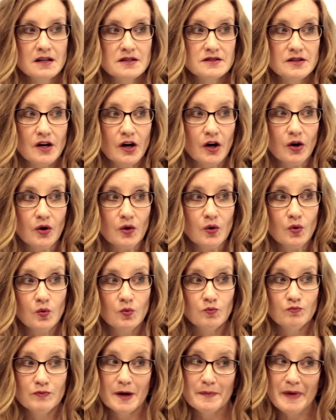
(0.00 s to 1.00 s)
so
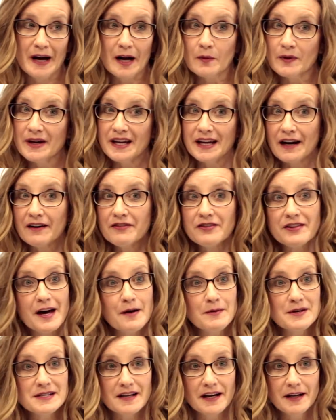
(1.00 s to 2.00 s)
about a week after
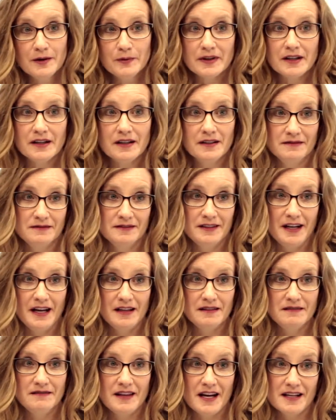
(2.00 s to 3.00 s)
that, we signed with her,
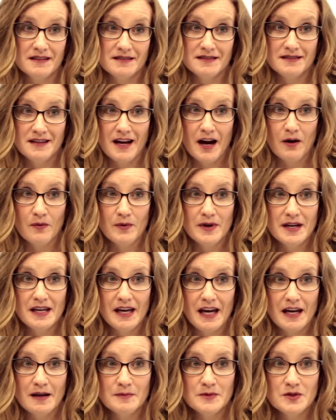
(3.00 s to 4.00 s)
and that's how we
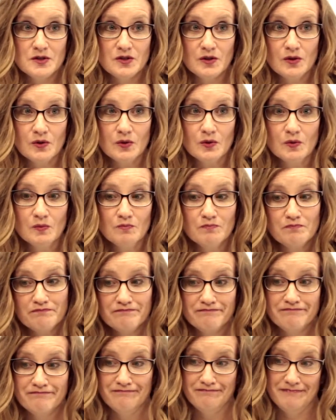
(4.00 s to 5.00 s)
came to
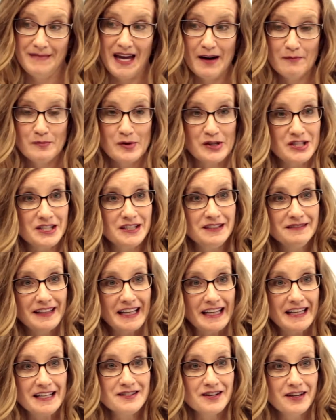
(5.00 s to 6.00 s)
have Brigit
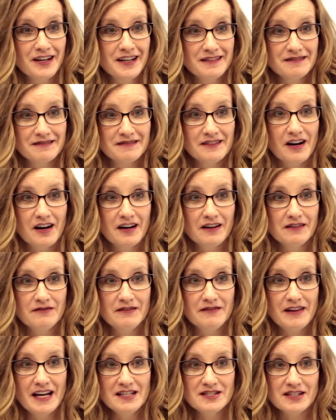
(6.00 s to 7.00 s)
Lane as our, our
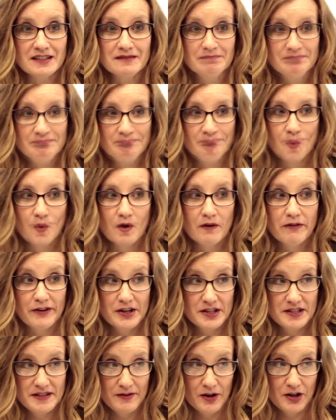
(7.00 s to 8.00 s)
agent. Well,
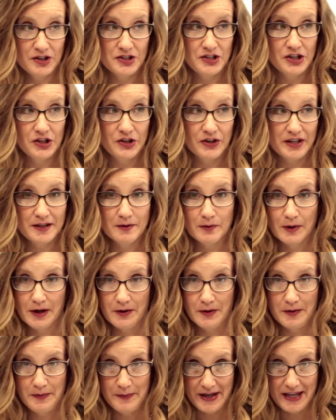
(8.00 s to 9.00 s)
first of all, she agreed to
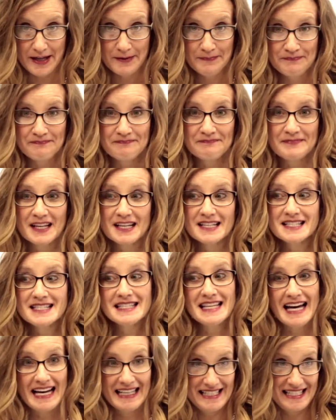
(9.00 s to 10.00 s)
work with me
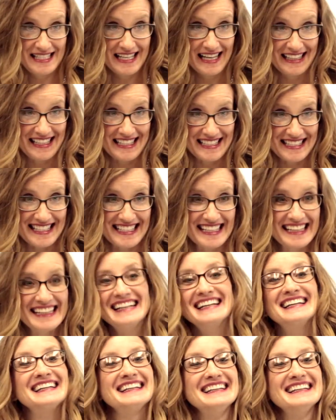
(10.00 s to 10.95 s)
because that's not easy.